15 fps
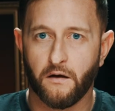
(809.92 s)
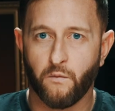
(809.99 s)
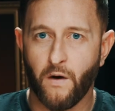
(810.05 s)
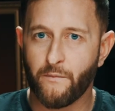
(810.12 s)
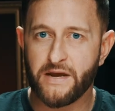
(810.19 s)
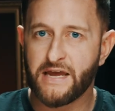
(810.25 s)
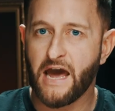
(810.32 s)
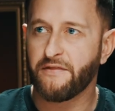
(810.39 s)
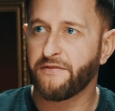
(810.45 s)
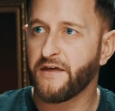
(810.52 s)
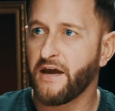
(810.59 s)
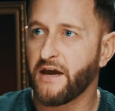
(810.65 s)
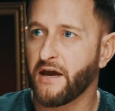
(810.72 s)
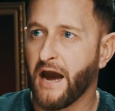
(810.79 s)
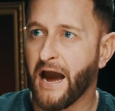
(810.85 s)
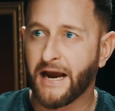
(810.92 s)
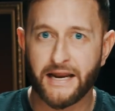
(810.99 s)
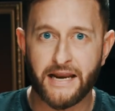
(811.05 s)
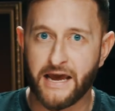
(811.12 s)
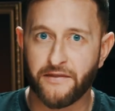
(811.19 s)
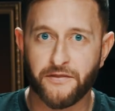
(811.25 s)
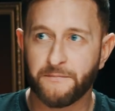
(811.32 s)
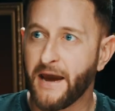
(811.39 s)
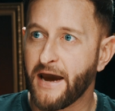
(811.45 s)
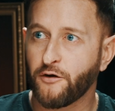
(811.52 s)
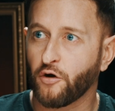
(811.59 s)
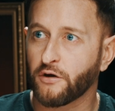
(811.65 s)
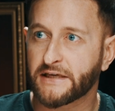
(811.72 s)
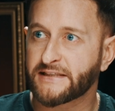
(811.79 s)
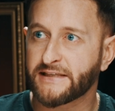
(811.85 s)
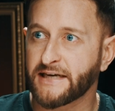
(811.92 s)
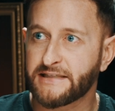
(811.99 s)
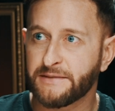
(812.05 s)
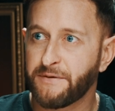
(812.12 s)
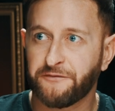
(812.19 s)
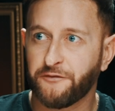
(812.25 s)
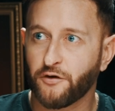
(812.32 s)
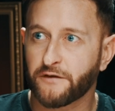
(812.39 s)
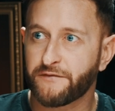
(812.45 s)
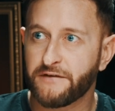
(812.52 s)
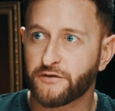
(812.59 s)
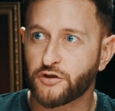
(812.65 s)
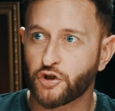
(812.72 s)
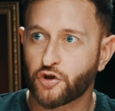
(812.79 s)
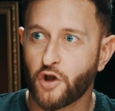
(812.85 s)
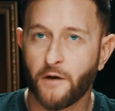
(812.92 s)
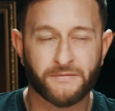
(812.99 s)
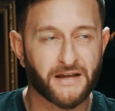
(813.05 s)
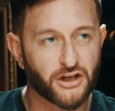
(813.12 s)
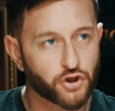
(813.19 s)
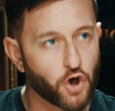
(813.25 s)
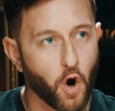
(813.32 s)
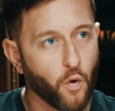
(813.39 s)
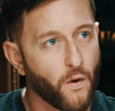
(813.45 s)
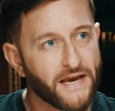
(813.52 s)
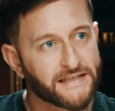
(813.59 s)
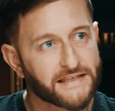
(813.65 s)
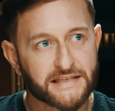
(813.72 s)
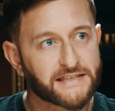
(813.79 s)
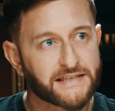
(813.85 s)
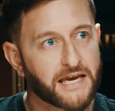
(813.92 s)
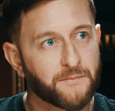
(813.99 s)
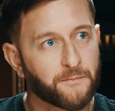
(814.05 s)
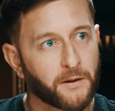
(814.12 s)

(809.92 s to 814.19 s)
when we get there, I can hear them getting all excited before I've even stopped, and it's always at the same